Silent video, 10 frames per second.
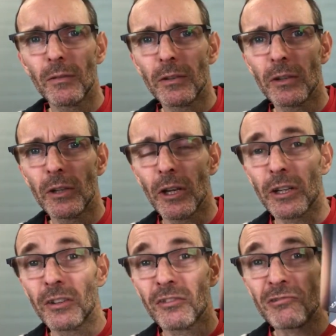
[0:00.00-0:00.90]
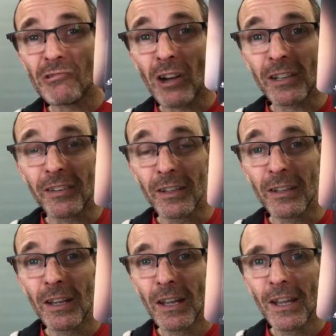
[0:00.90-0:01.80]
you know, constructed.
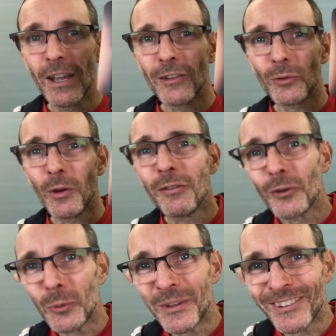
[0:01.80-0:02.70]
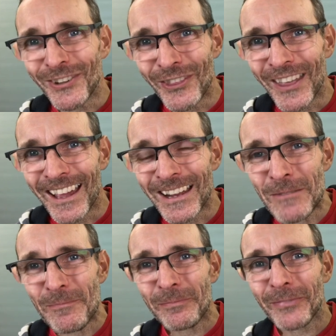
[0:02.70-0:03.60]
So I thought we'd do that
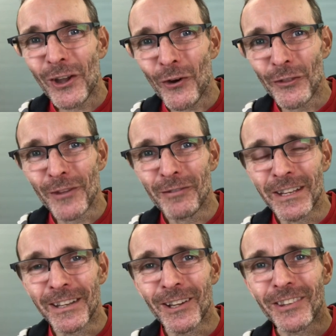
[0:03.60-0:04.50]
on the video.